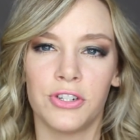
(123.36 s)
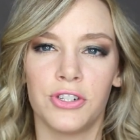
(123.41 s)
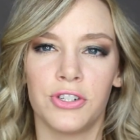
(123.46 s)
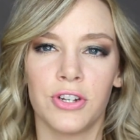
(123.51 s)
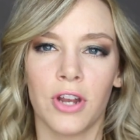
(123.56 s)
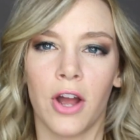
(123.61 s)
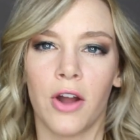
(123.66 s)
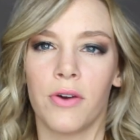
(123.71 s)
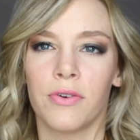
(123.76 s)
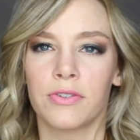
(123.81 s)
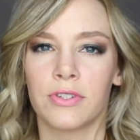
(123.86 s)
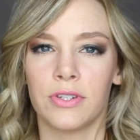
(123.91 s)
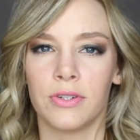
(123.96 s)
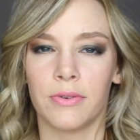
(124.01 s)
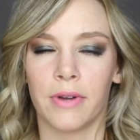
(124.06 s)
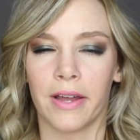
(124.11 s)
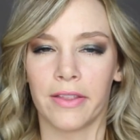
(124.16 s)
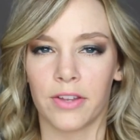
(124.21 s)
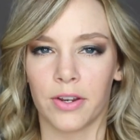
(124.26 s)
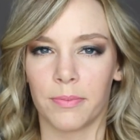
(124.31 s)
show
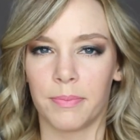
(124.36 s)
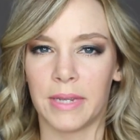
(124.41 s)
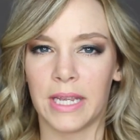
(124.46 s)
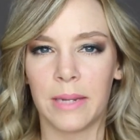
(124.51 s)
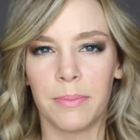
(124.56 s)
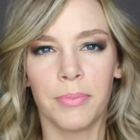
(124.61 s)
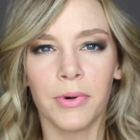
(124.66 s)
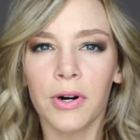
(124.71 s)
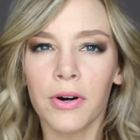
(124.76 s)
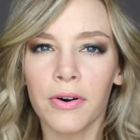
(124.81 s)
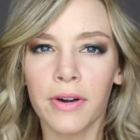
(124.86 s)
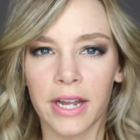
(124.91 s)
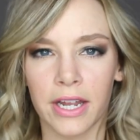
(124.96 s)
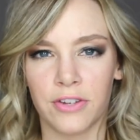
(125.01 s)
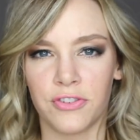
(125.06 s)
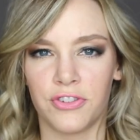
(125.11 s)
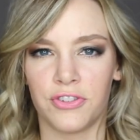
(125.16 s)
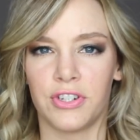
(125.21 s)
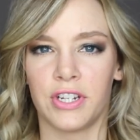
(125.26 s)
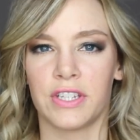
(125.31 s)
to other people.
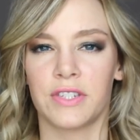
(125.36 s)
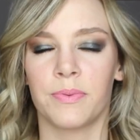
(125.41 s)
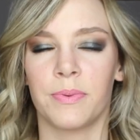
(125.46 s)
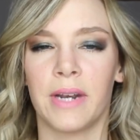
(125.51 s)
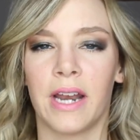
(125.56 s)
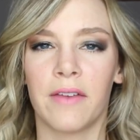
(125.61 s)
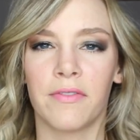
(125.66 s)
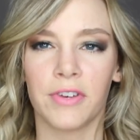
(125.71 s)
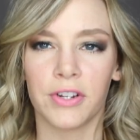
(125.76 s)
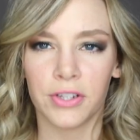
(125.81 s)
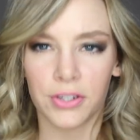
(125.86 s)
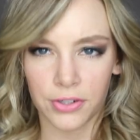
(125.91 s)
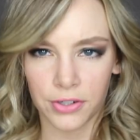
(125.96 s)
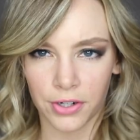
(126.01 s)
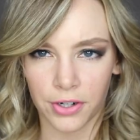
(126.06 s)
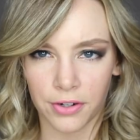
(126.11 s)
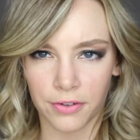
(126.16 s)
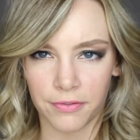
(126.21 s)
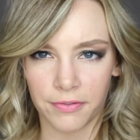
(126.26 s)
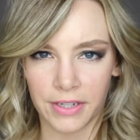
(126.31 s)
It's just whenever
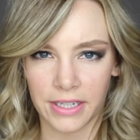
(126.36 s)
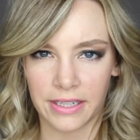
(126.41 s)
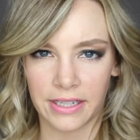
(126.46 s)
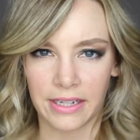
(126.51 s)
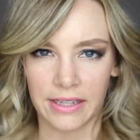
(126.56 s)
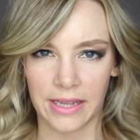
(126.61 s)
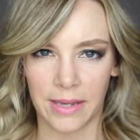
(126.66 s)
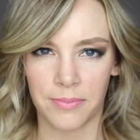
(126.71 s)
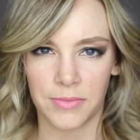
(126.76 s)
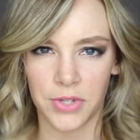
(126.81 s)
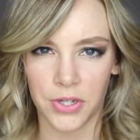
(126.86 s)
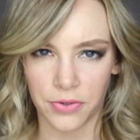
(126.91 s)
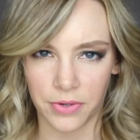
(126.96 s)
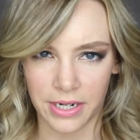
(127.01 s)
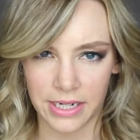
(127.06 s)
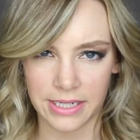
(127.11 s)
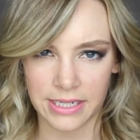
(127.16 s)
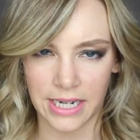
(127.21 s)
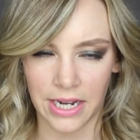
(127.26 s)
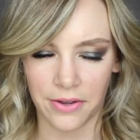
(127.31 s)
you're feeling them, you
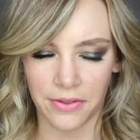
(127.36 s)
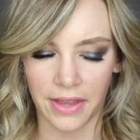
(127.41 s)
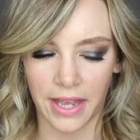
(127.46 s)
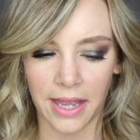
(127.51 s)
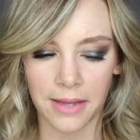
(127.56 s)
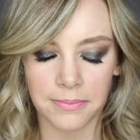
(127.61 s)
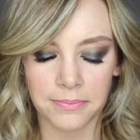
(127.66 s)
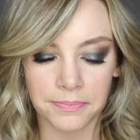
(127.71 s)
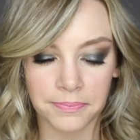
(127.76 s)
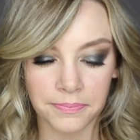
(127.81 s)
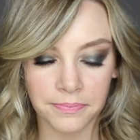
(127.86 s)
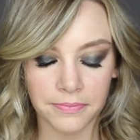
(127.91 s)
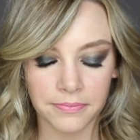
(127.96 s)
can tell that.